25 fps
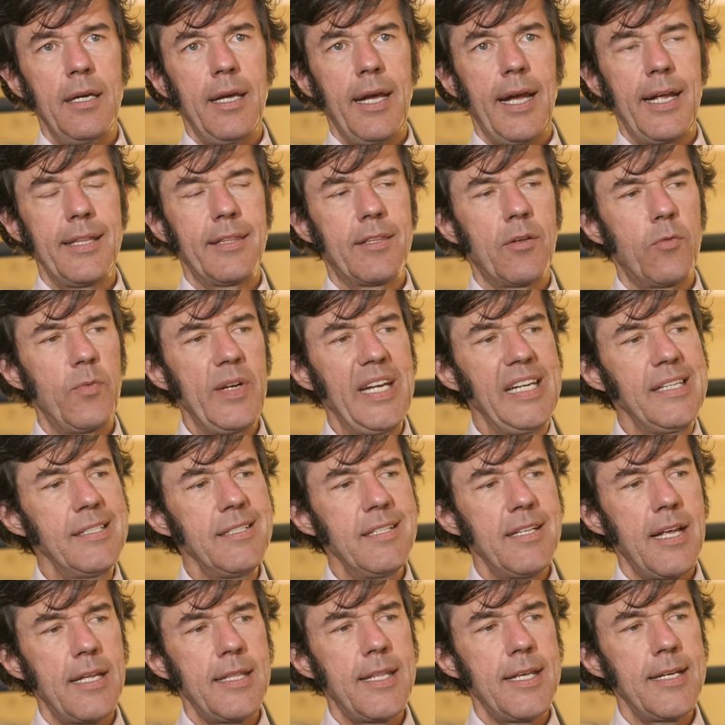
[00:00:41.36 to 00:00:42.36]
And the
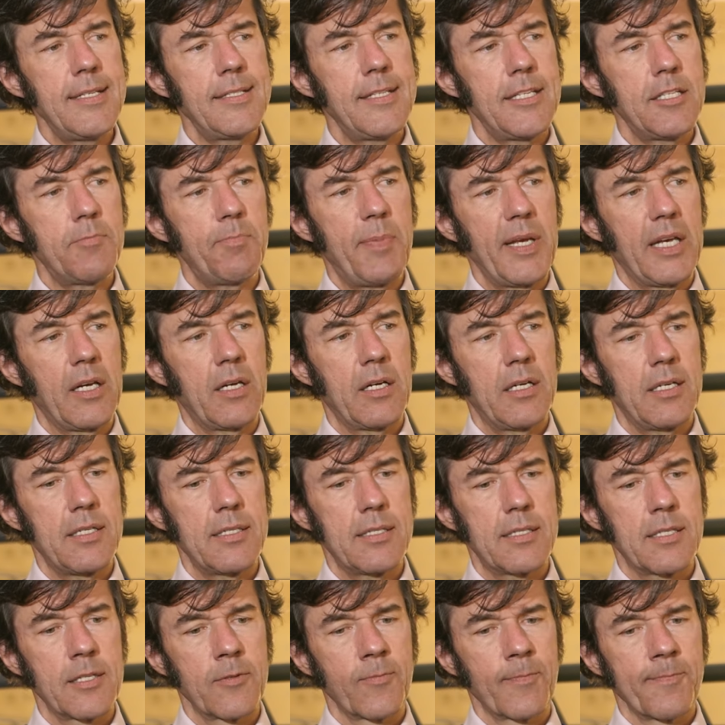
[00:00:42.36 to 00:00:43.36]
reason that is
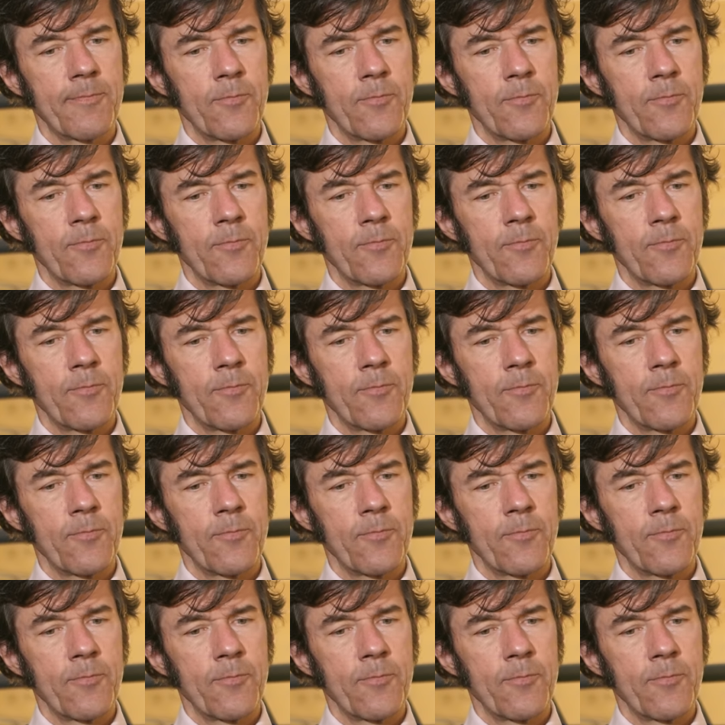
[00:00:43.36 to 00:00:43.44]
because